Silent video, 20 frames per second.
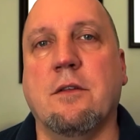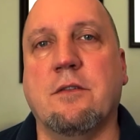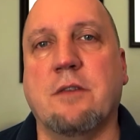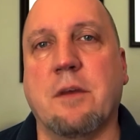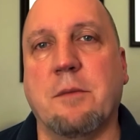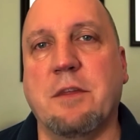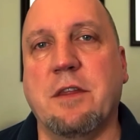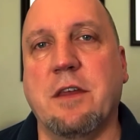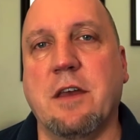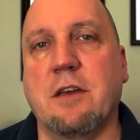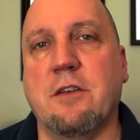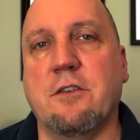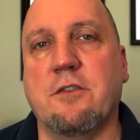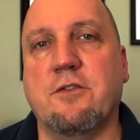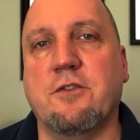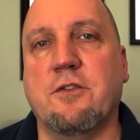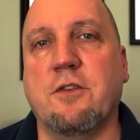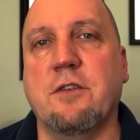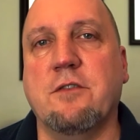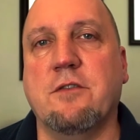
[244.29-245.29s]
Some of the
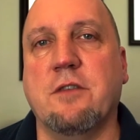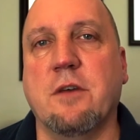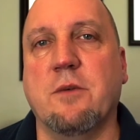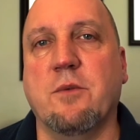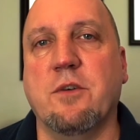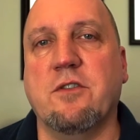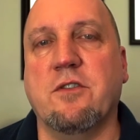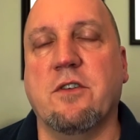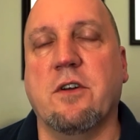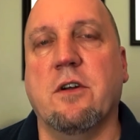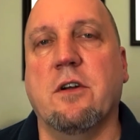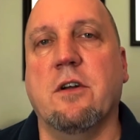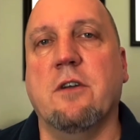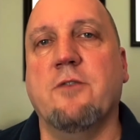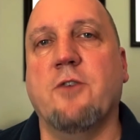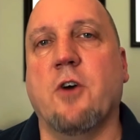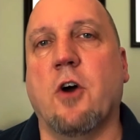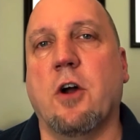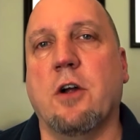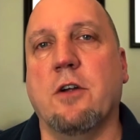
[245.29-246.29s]
industries that we
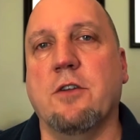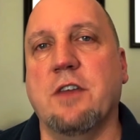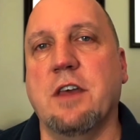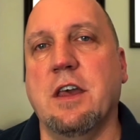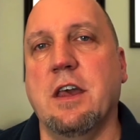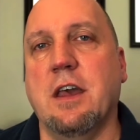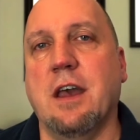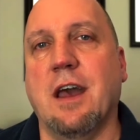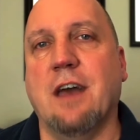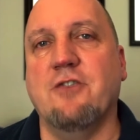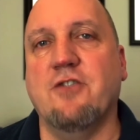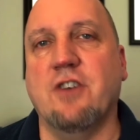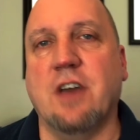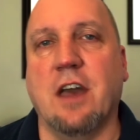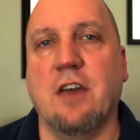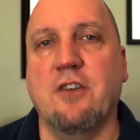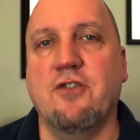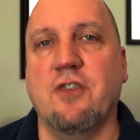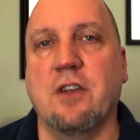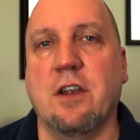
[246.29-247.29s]
serve are the
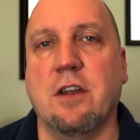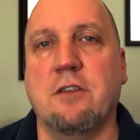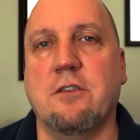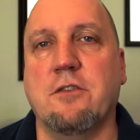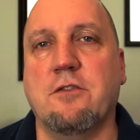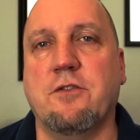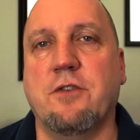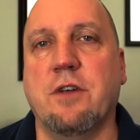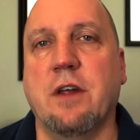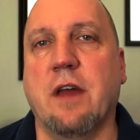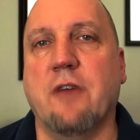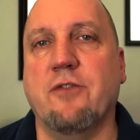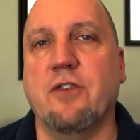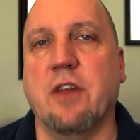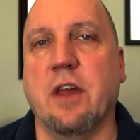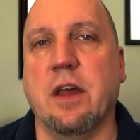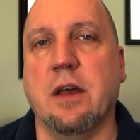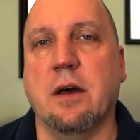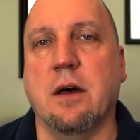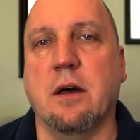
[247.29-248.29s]
education industry,
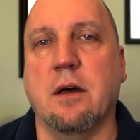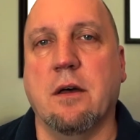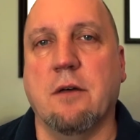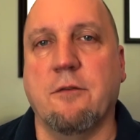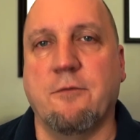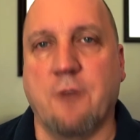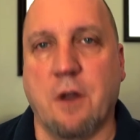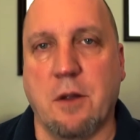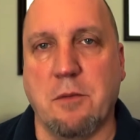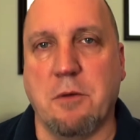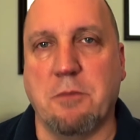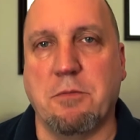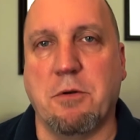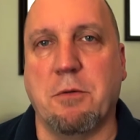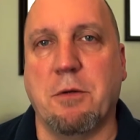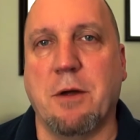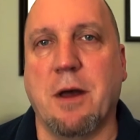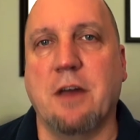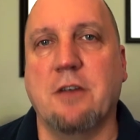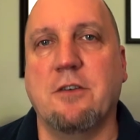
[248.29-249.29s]
everything uh, from a
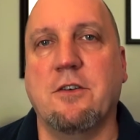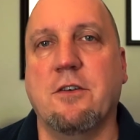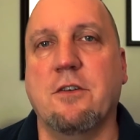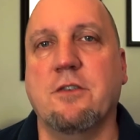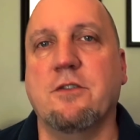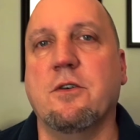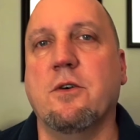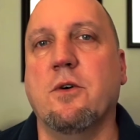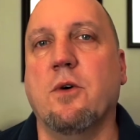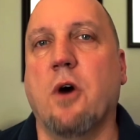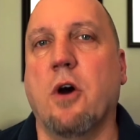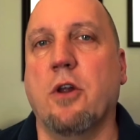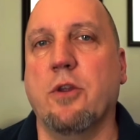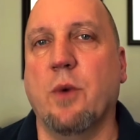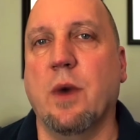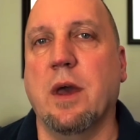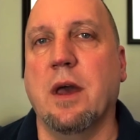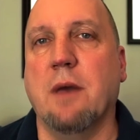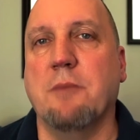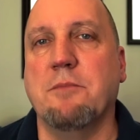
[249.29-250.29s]
proprietary school all
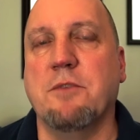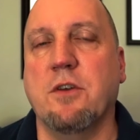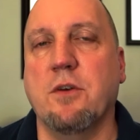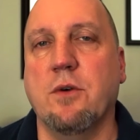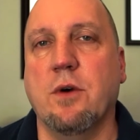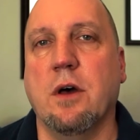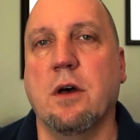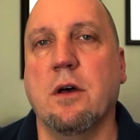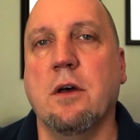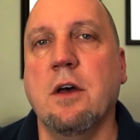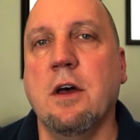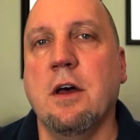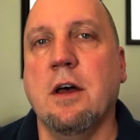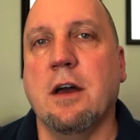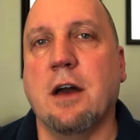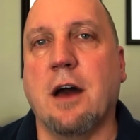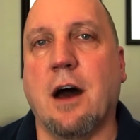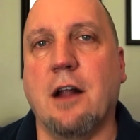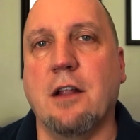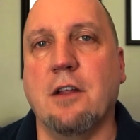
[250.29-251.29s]
the way up to a
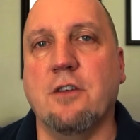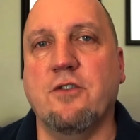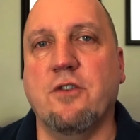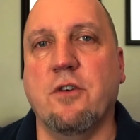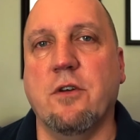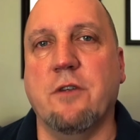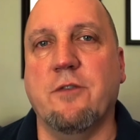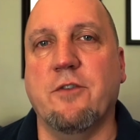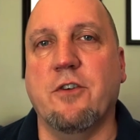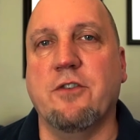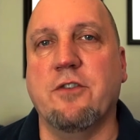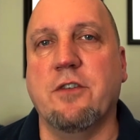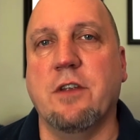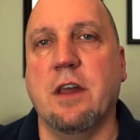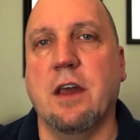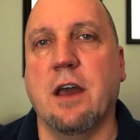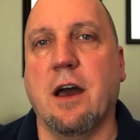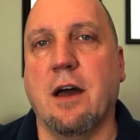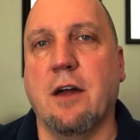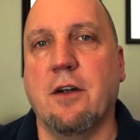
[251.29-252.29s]
college,
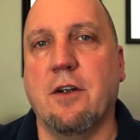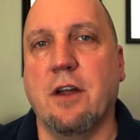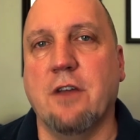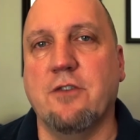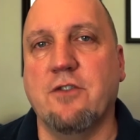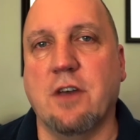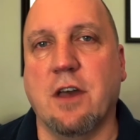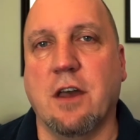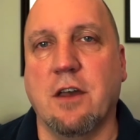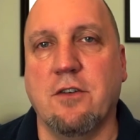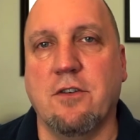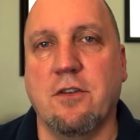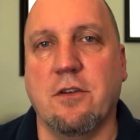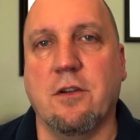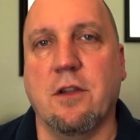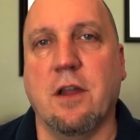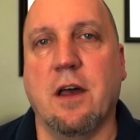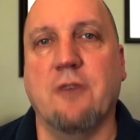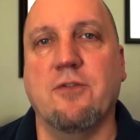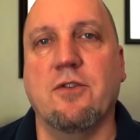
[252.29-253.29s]
university, higher
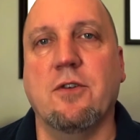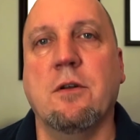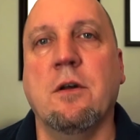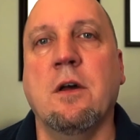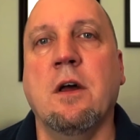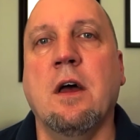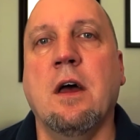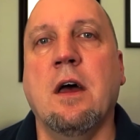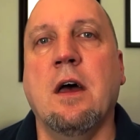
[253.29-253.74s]
educational level.